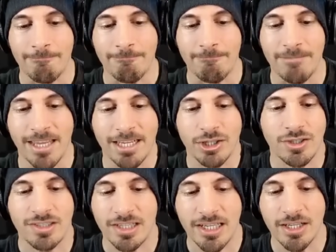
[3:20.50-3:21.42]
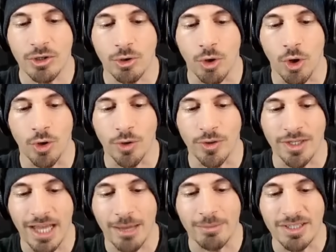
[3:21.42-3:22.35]
they can just heal all the
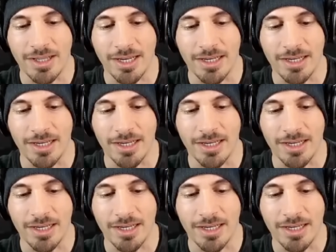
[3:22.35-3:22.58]
damage that he